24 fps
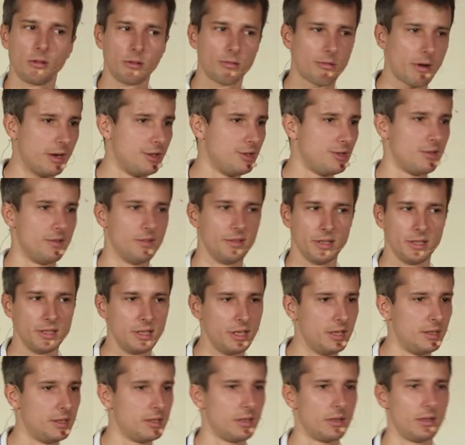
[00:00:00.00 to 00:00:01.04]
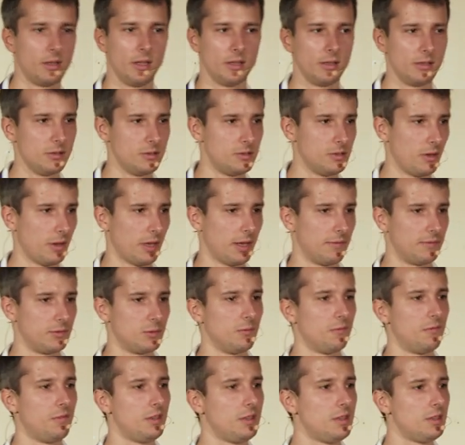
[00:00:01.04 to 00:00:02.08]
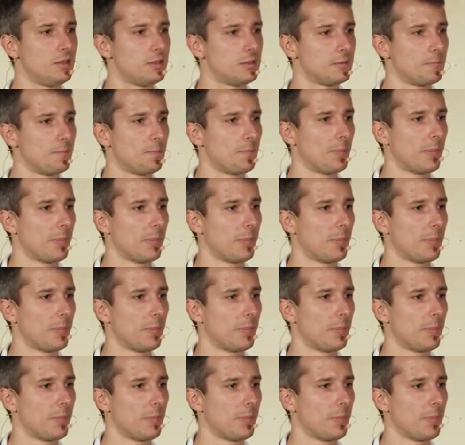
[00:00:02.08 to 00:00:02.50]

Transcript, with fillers: crunching the data, and you don't have to feed it.